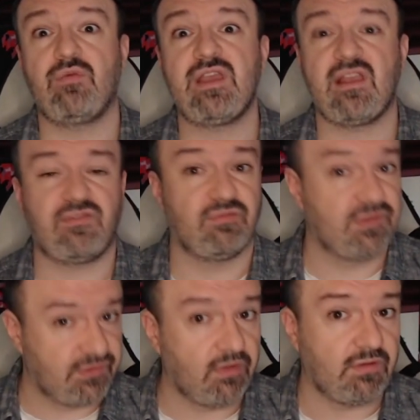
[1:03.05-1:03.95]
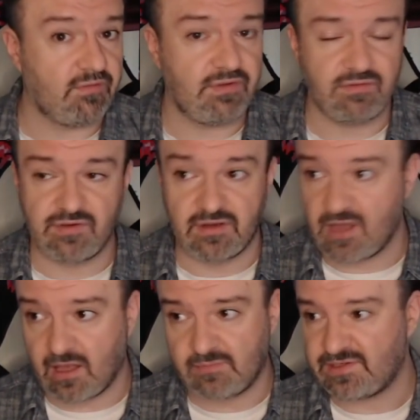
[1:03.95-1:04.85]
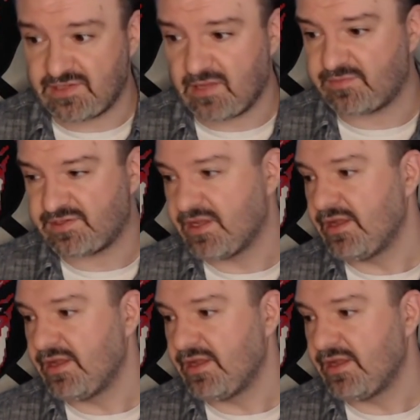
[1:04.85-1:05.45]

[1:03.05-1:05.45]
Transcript: week as a result of those anonymous tips.